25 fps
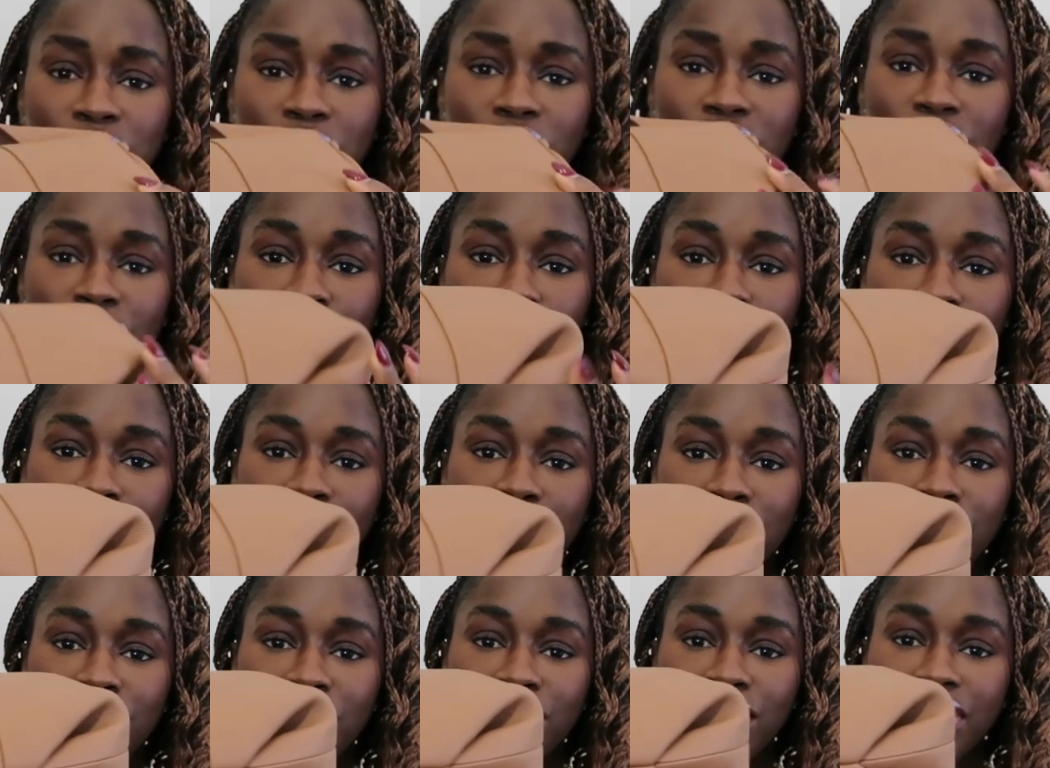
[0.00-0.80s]
is what the
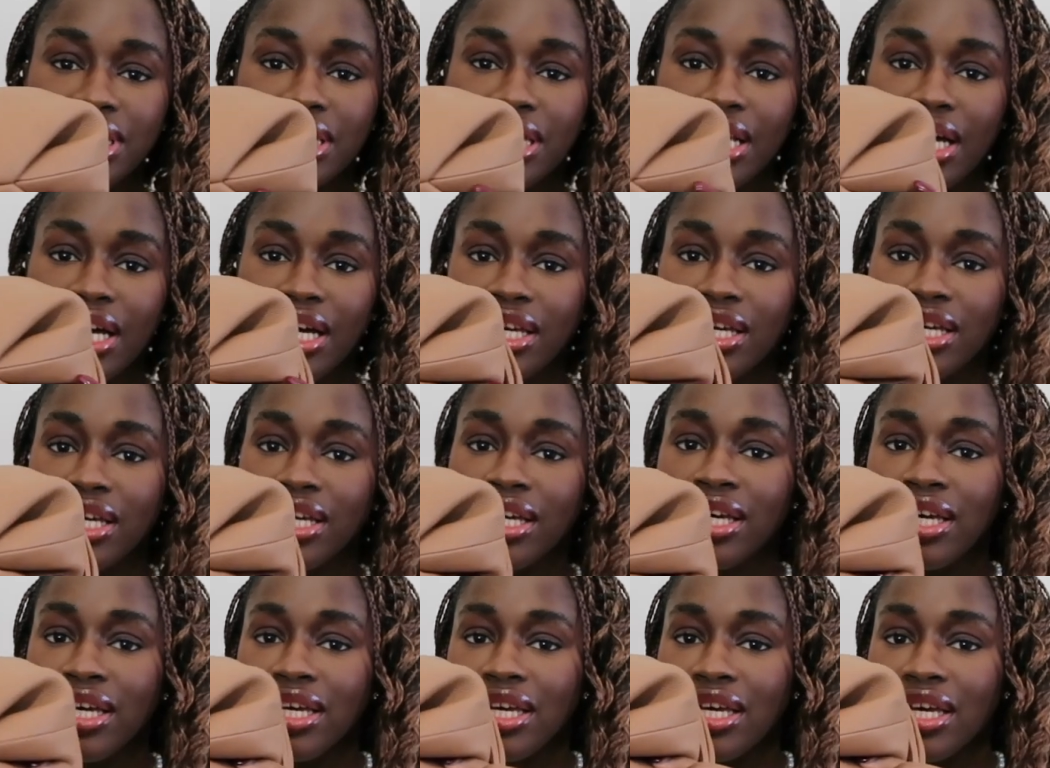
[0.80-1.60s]
bottom looks like.
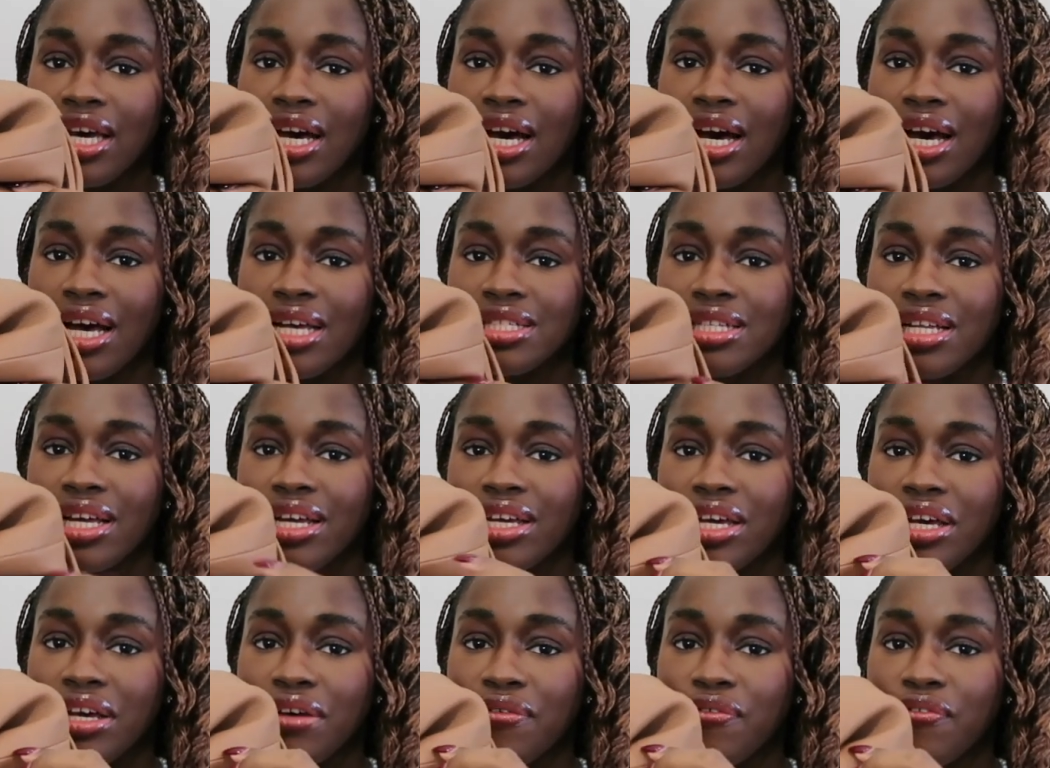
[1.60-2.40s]
It has
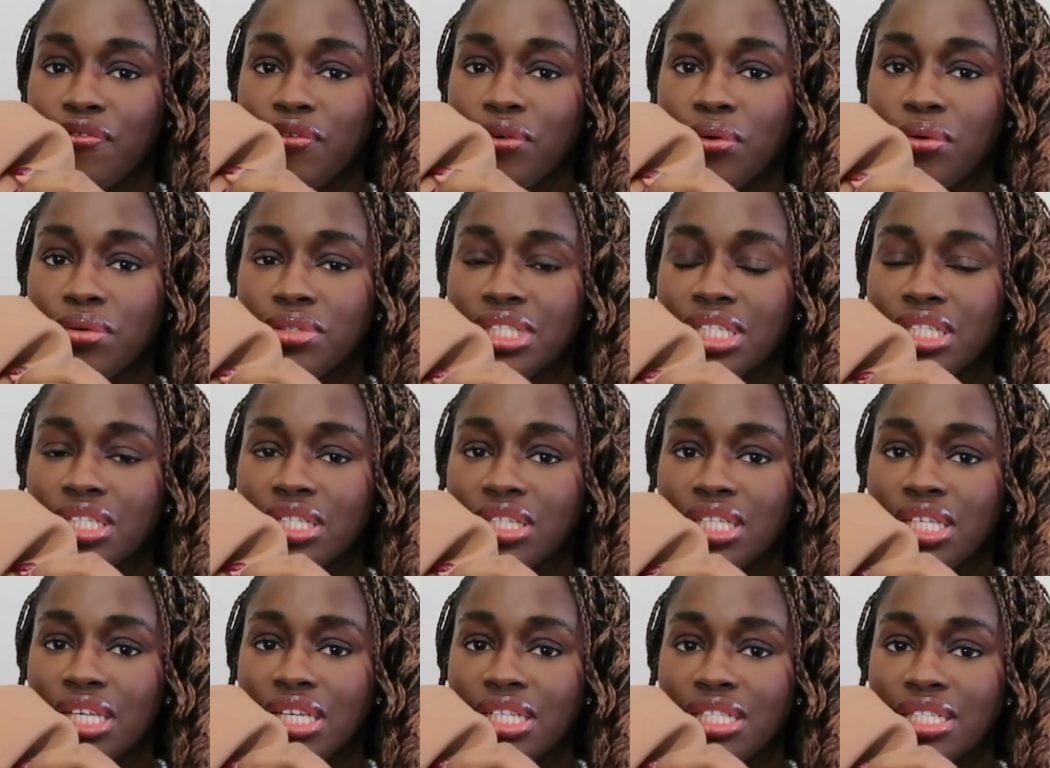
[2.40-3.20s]
like a folding
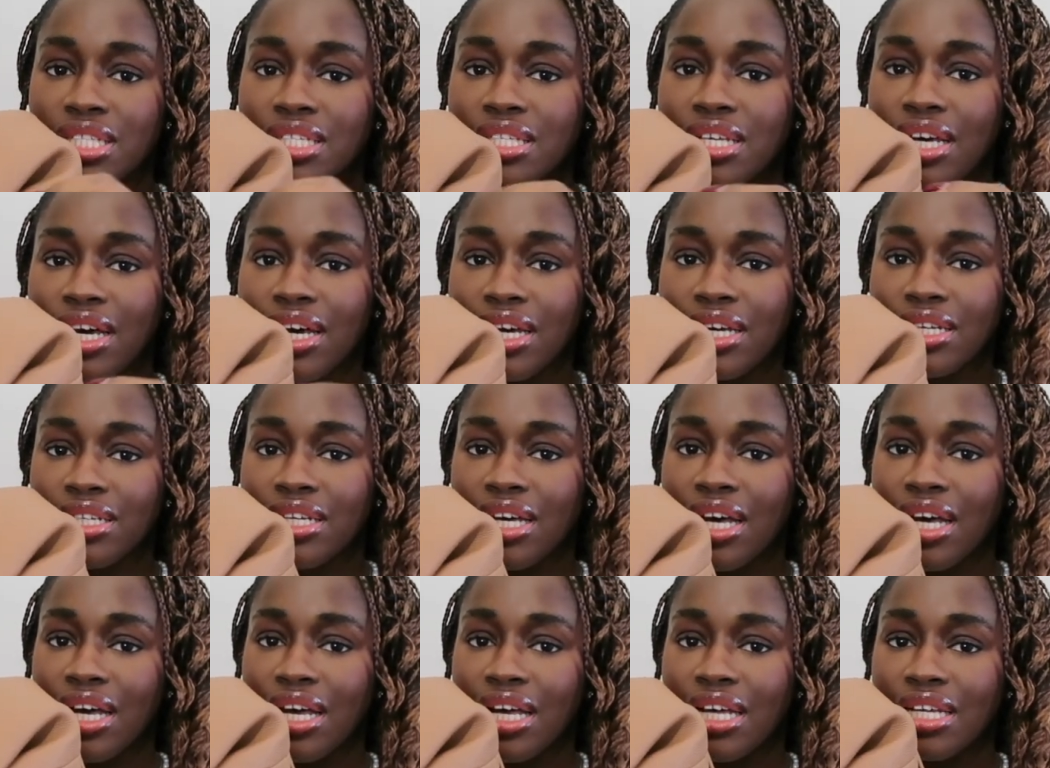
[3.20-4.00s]
inside
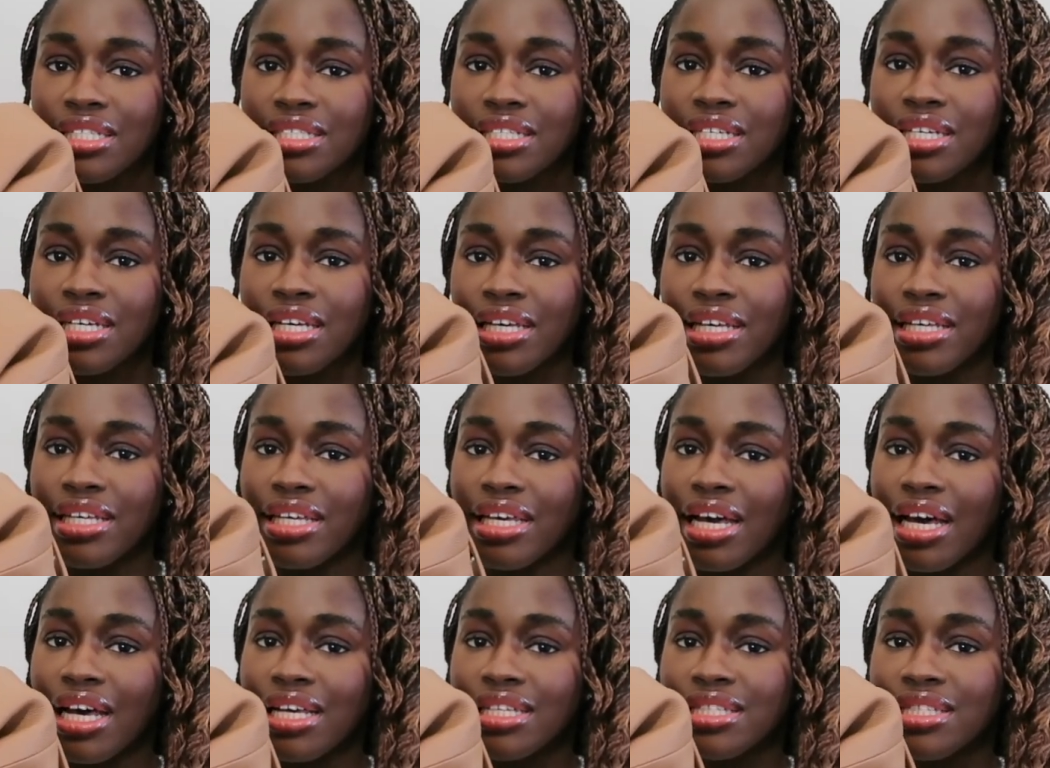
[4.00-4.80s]
and
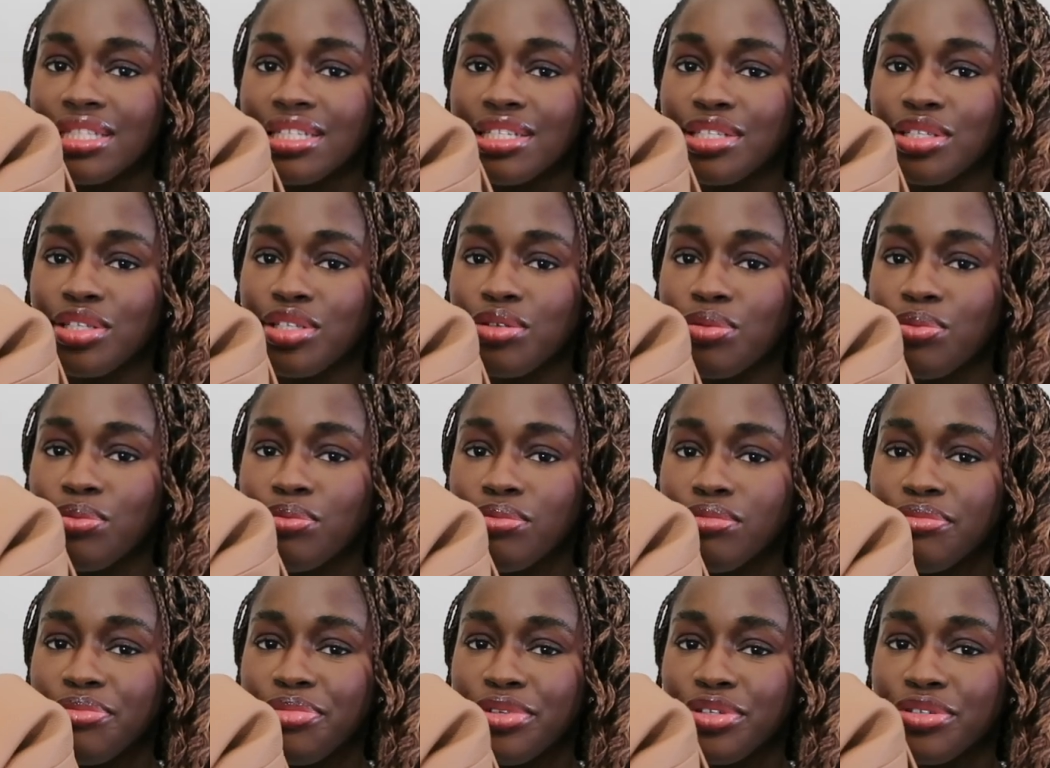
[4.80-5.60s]
it has this
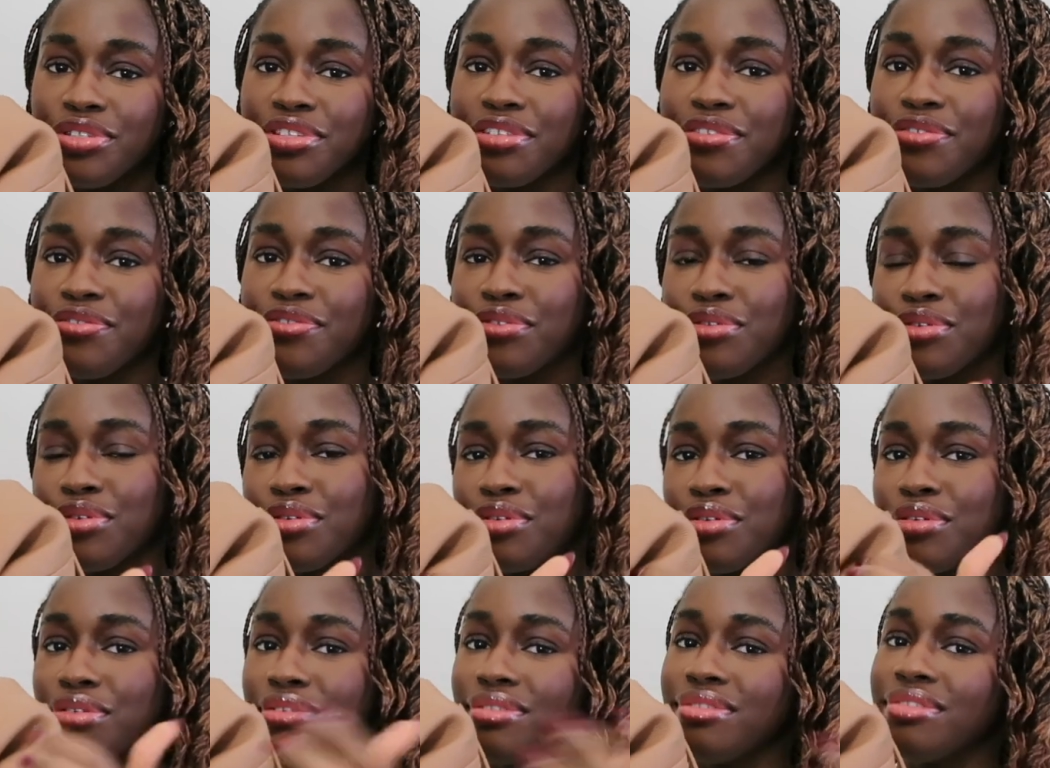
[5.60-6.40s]

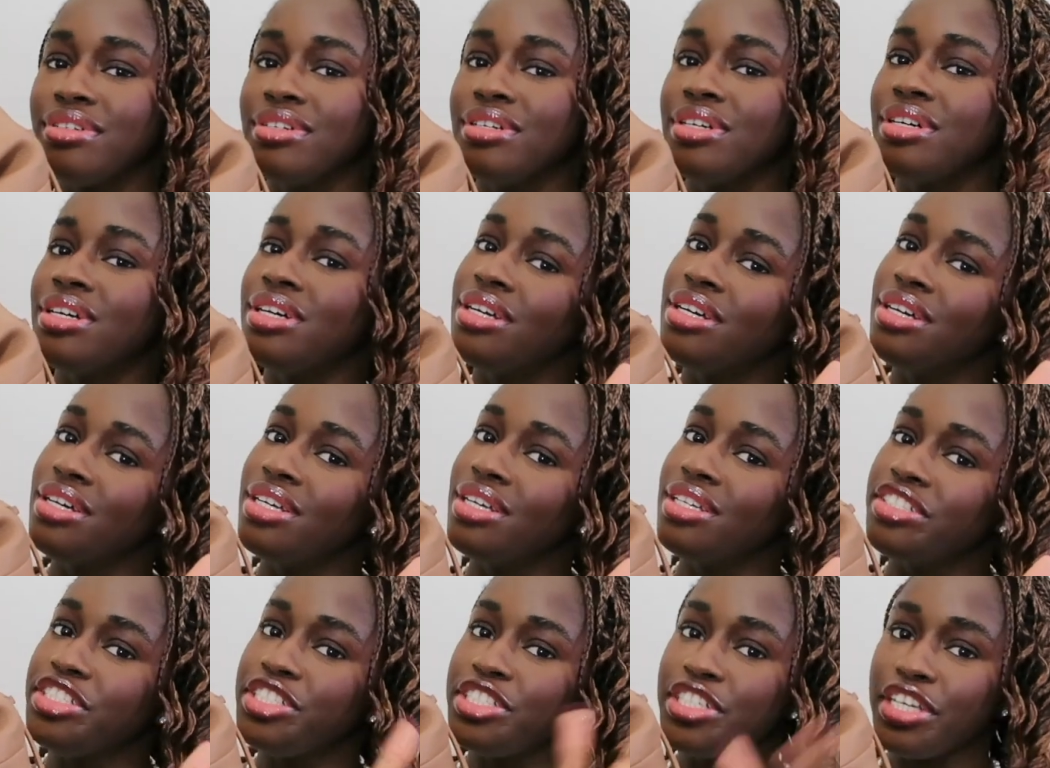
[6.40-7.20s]
beautiful
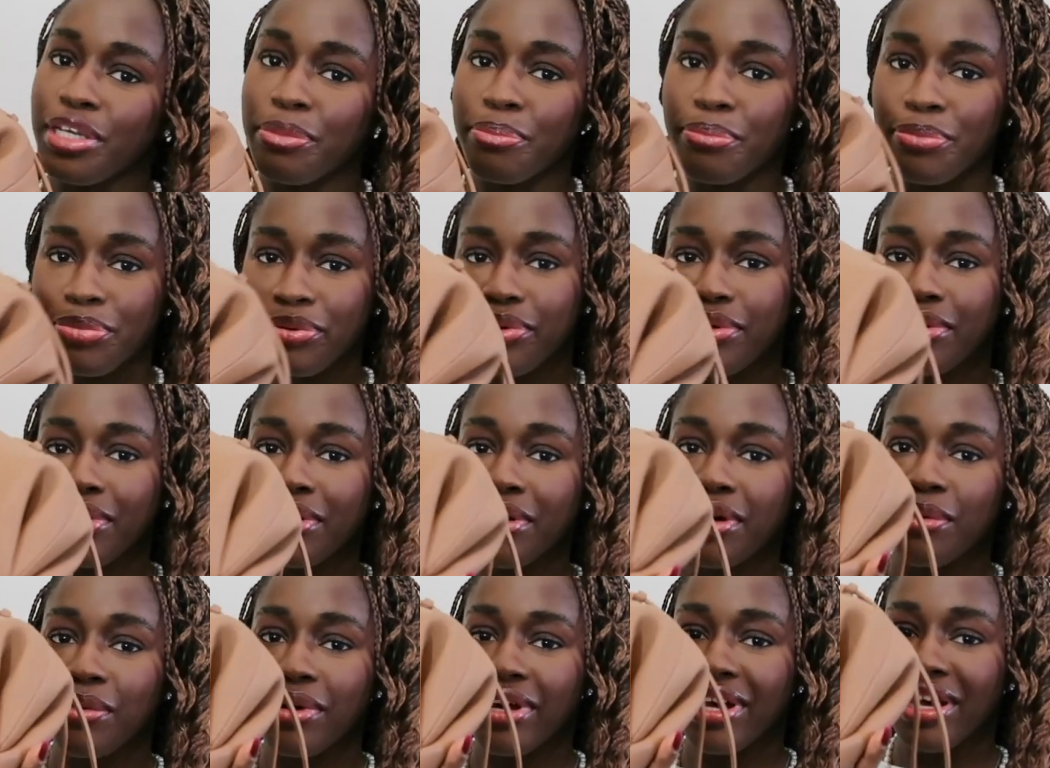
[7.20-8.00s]
shape
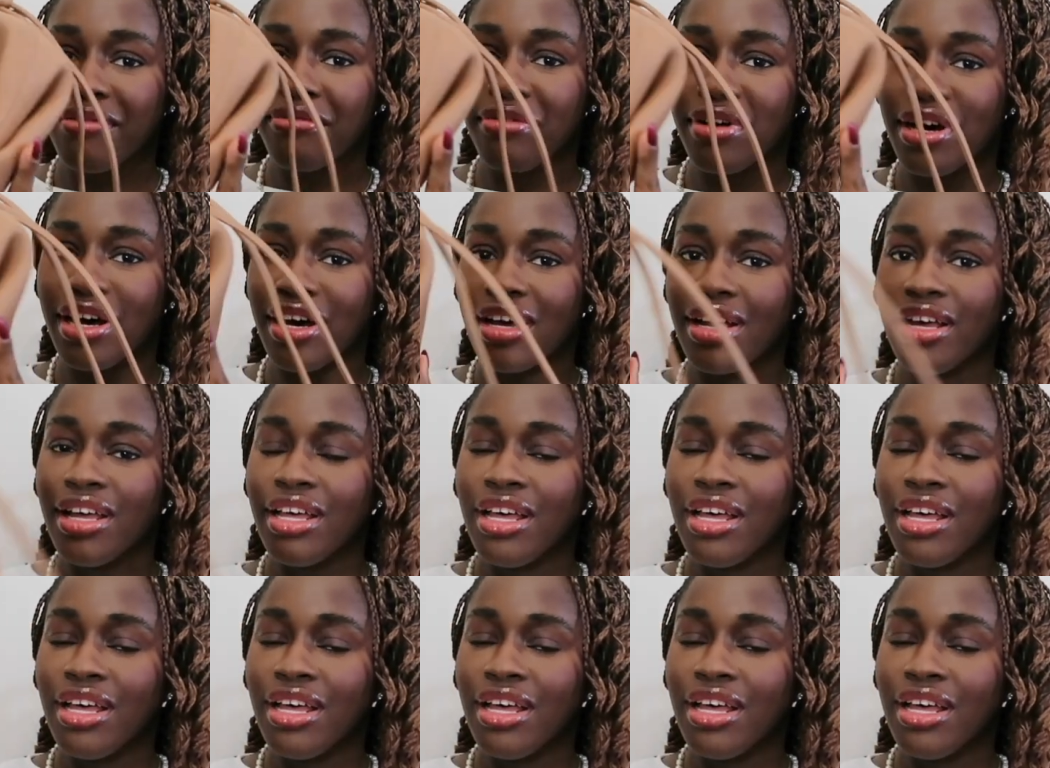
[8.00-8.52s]
or whatever.